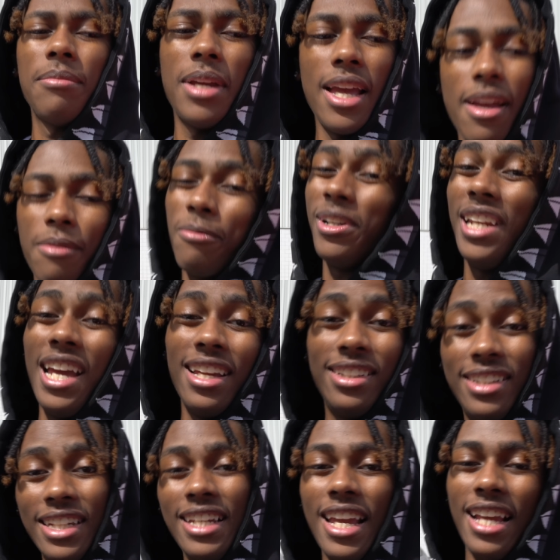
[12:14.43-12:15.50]
man, when that
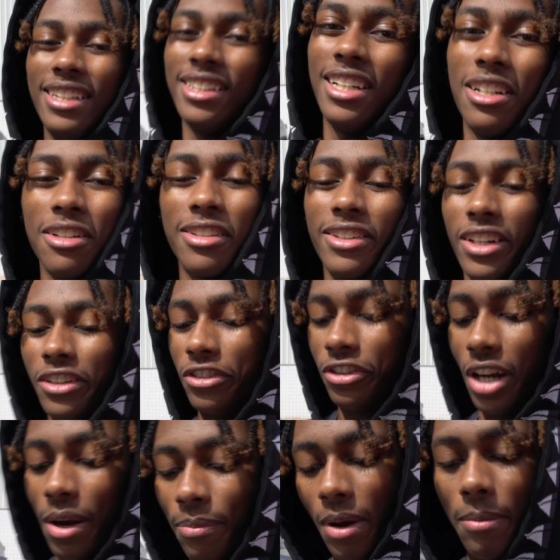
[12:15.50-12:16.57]
C8-Z06
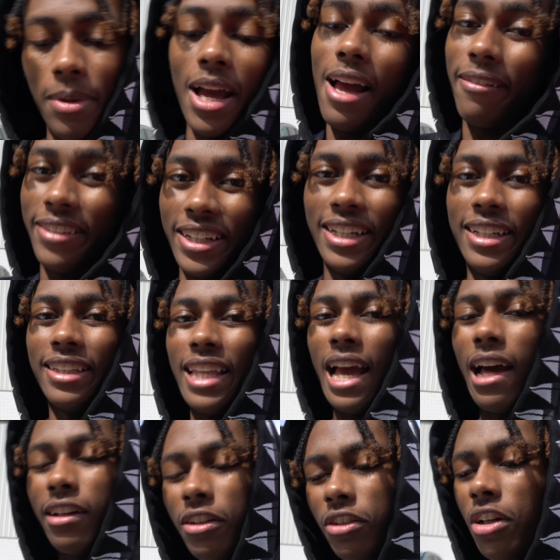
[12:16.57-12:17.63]
drop, I'm gonna have to get that.
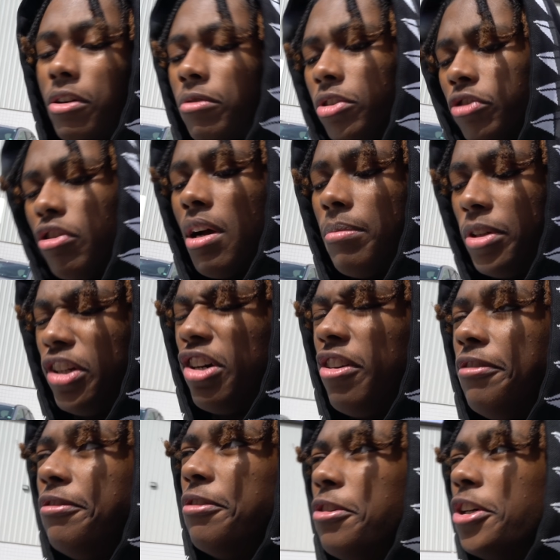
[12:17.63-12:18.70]
I don't know which one I'm gonna
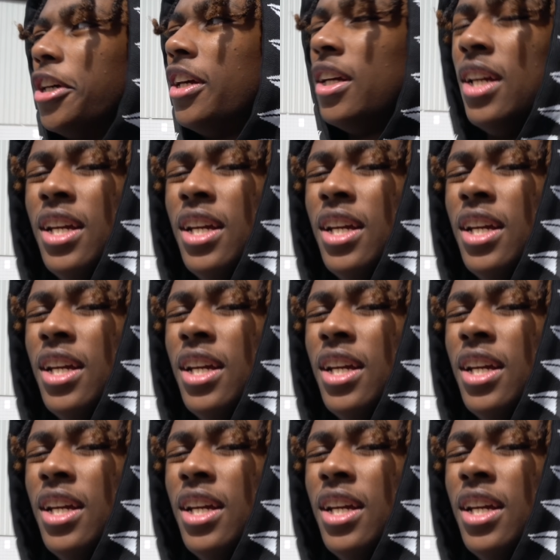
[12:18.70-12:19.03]
go for,